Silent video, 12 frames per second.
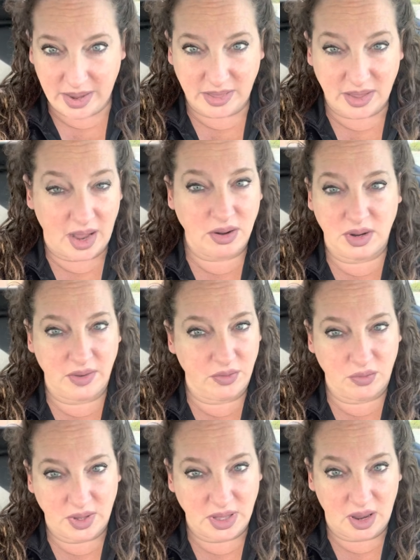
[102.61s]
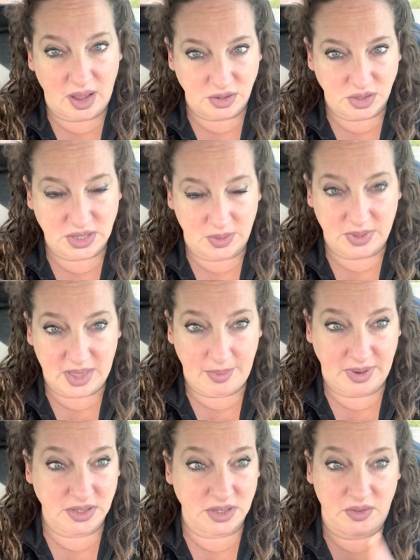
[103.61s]
I don't even really understand what that
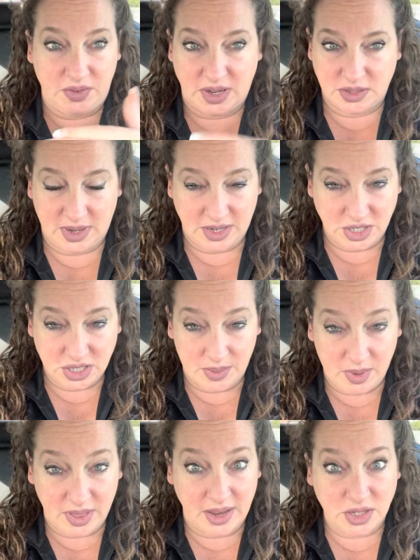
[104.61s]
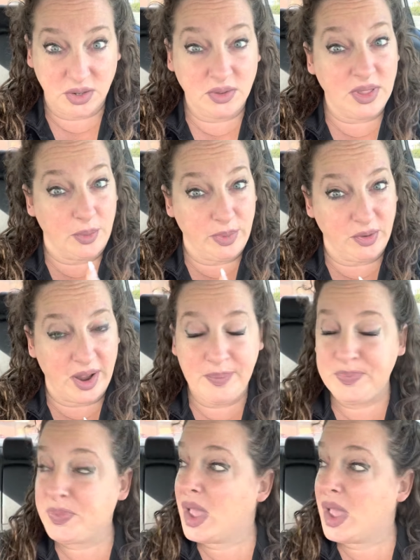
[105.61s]
means. So if you guys want to educate me on that too, that'd be great.